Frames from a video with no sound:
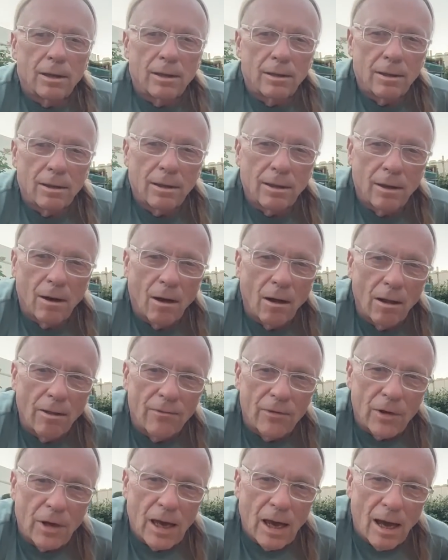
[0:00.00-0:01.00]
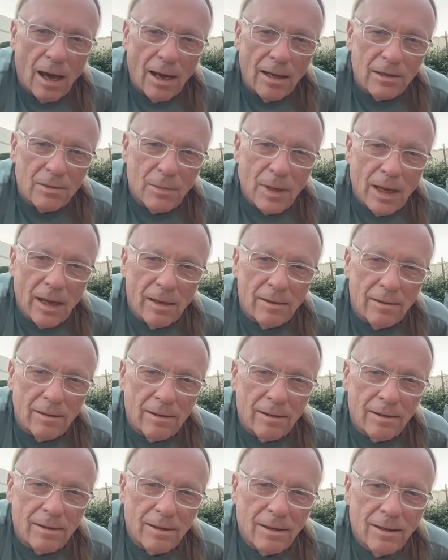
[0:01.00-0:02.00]
and all of you guys, man,
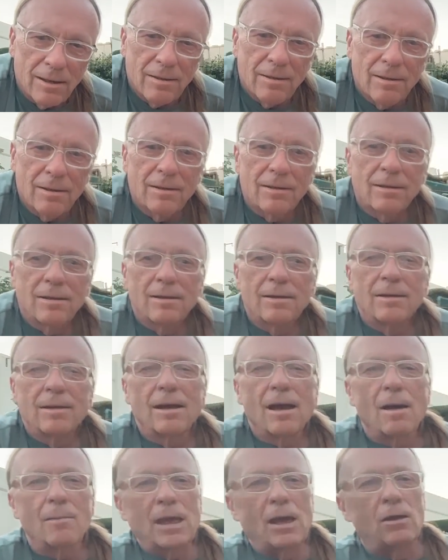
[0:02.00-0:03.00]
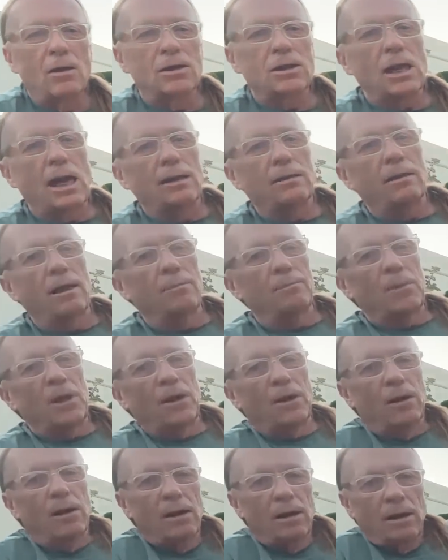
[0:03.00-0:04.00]
you got me all psyched up
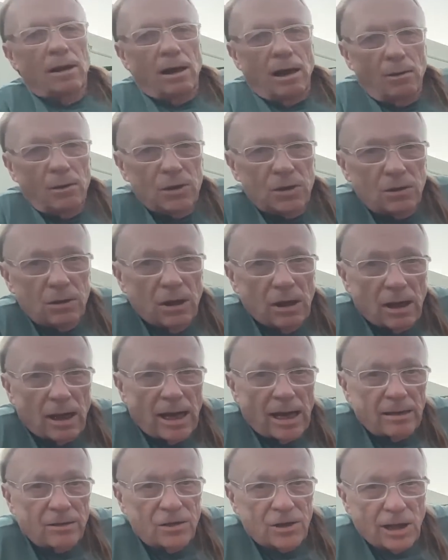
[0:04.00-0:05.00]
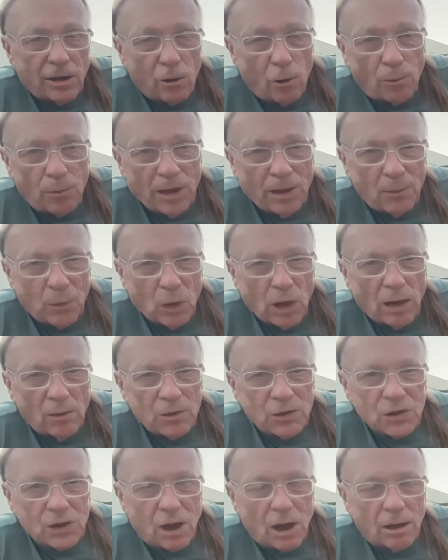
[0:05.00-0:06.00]
there. I had 0 people I
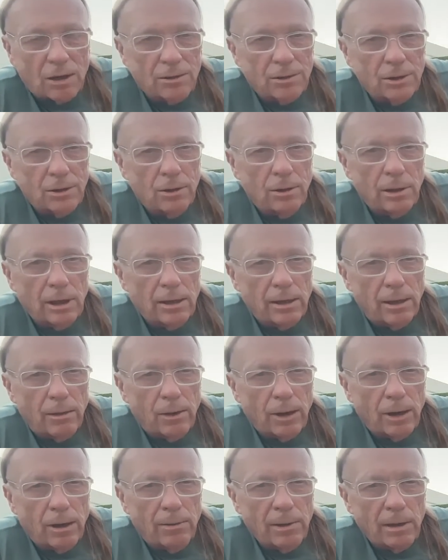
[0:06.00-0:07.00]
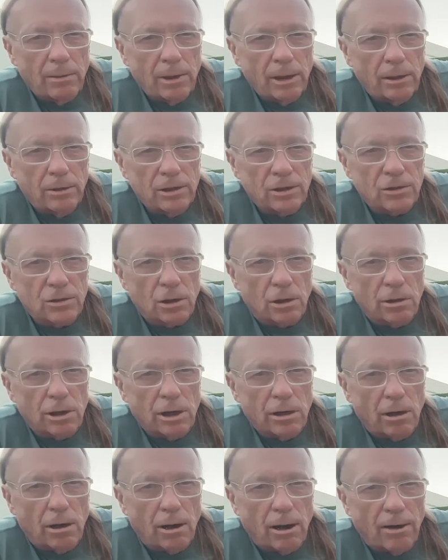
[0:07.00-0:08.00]
was talking to, and I thought, well, maybe I'll just turn it
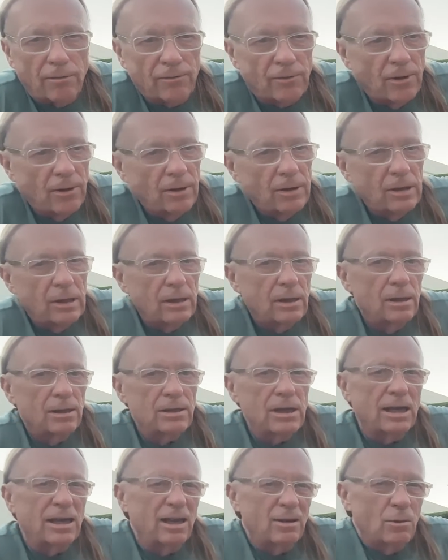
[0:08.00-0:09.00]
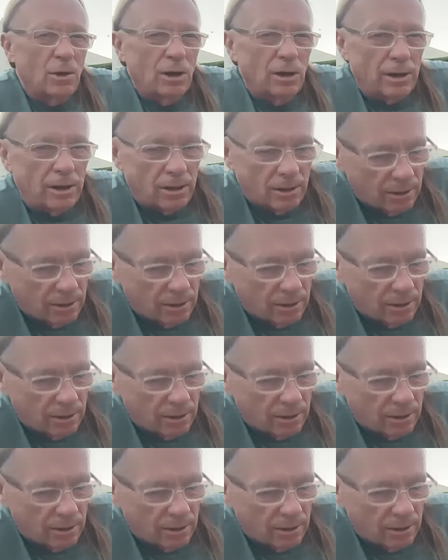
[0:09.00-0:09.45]
off because I didn't really,